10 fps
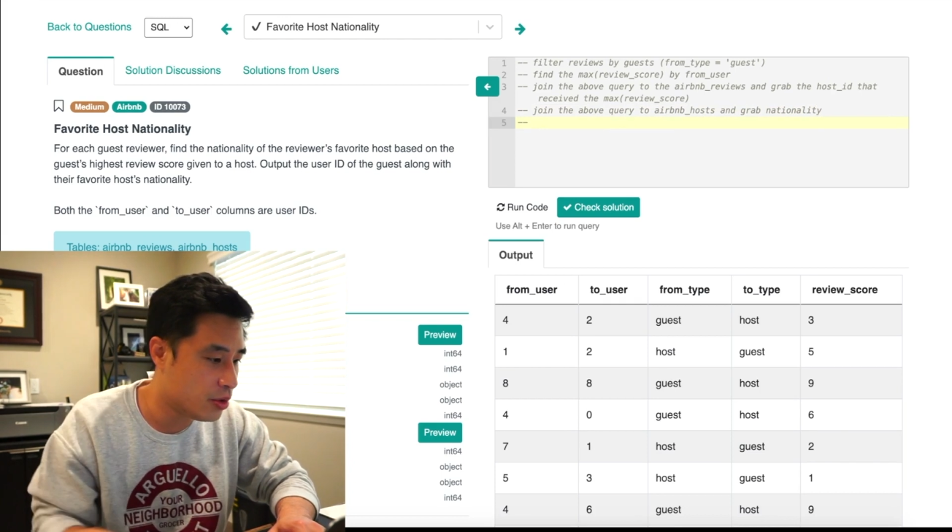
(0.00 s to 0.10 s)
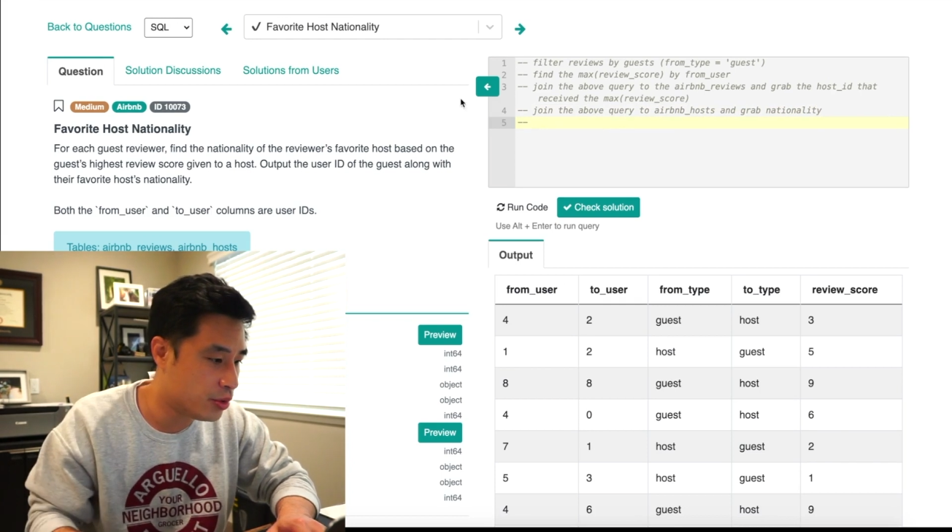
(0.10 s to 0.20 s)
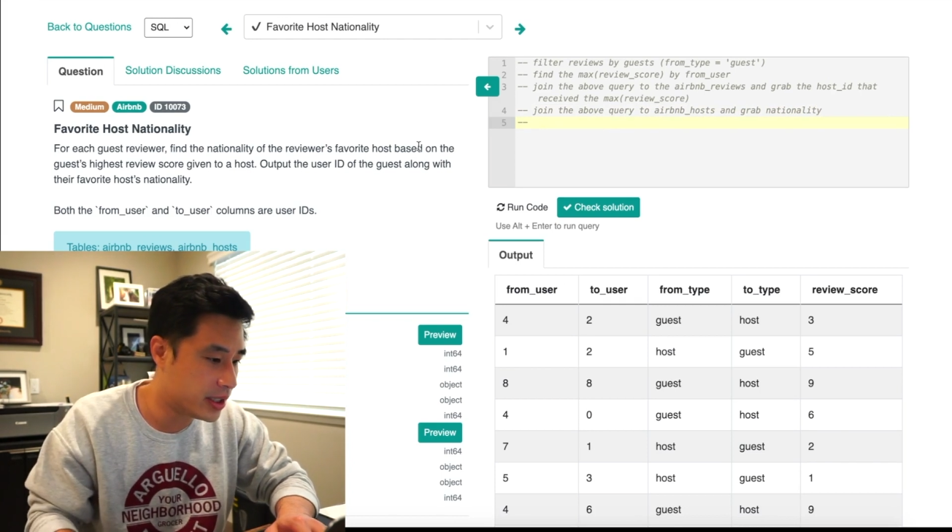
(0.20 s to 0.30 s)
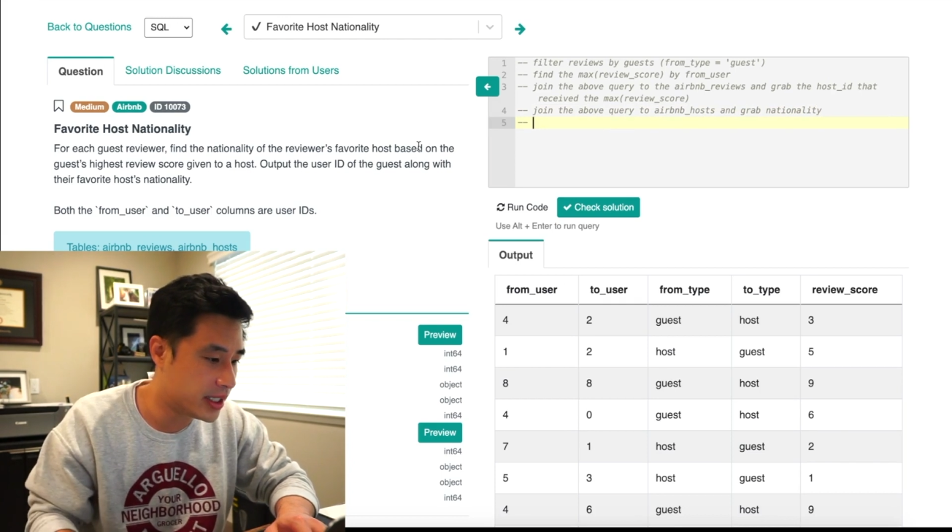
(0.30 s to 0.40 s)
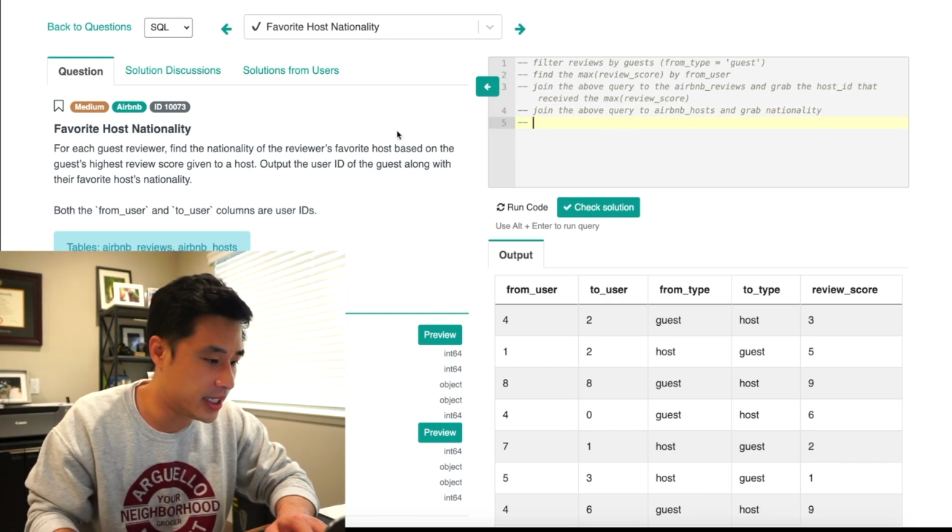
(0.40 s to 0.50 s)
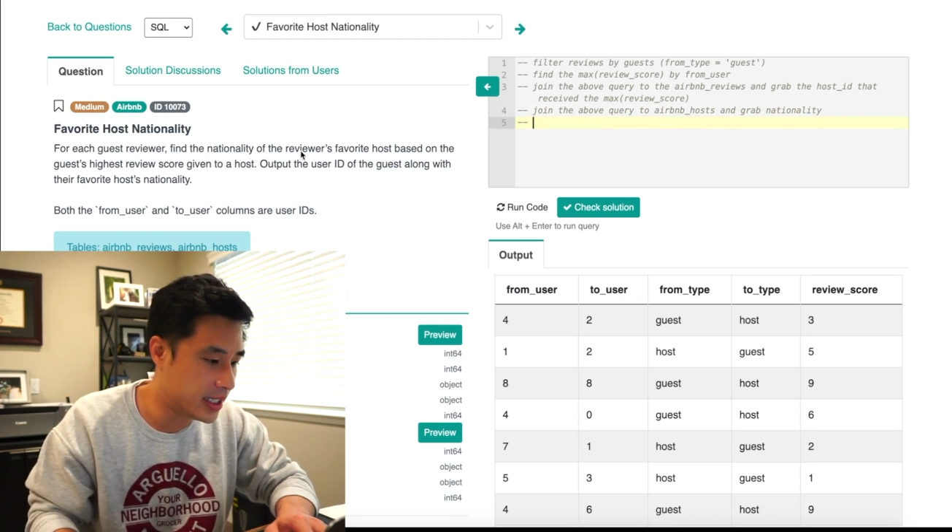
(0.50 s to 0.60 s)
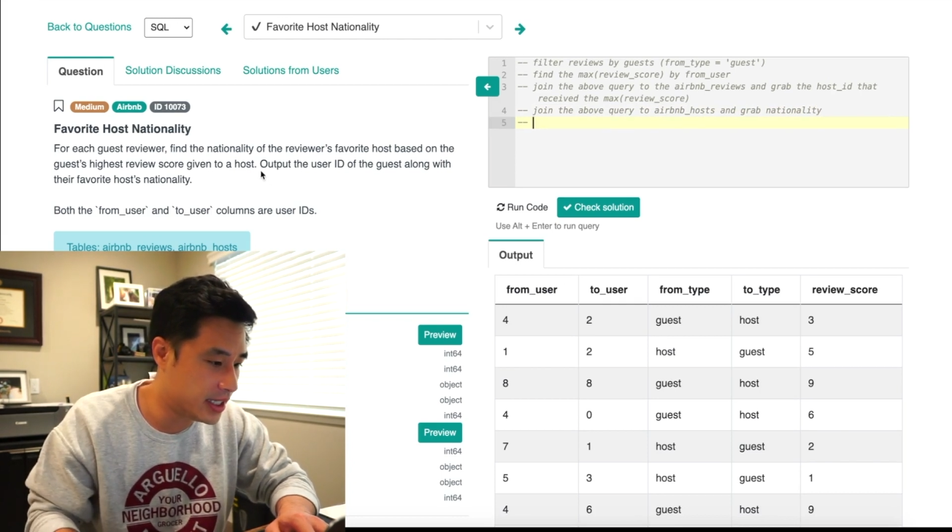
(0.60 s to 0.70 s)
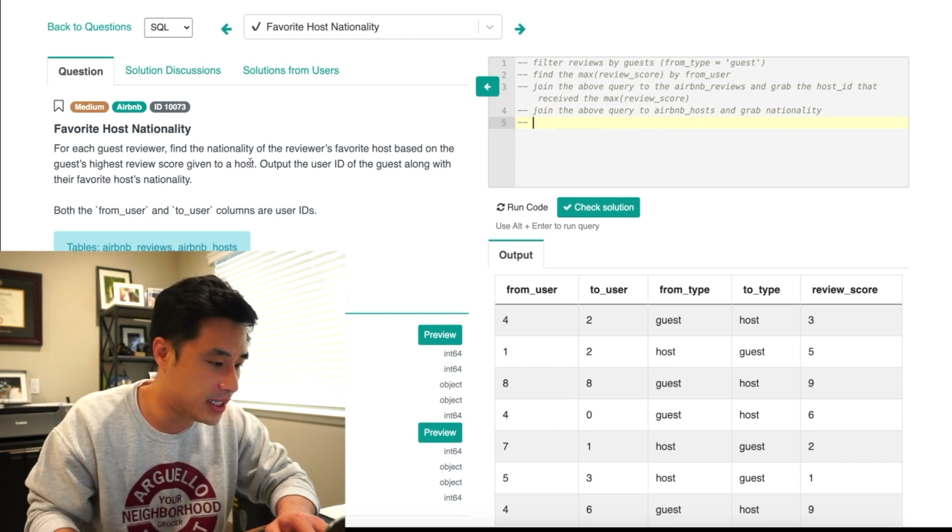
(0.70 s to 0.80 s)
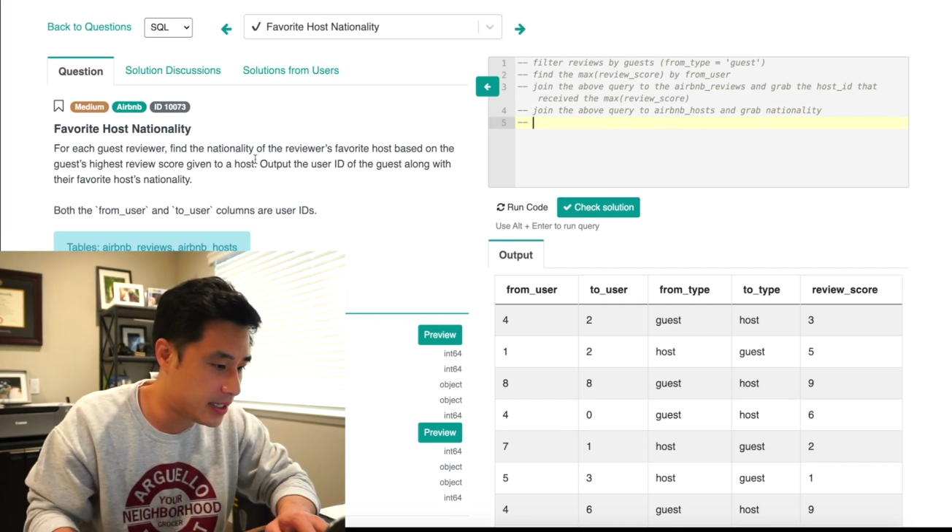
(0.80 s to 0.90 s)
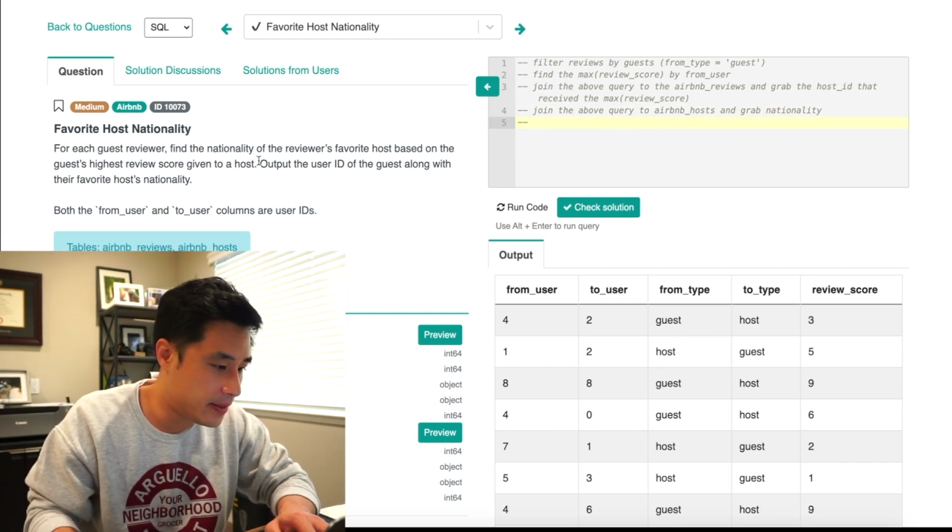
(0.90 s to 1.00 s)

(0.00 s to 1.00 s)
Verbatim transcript: we can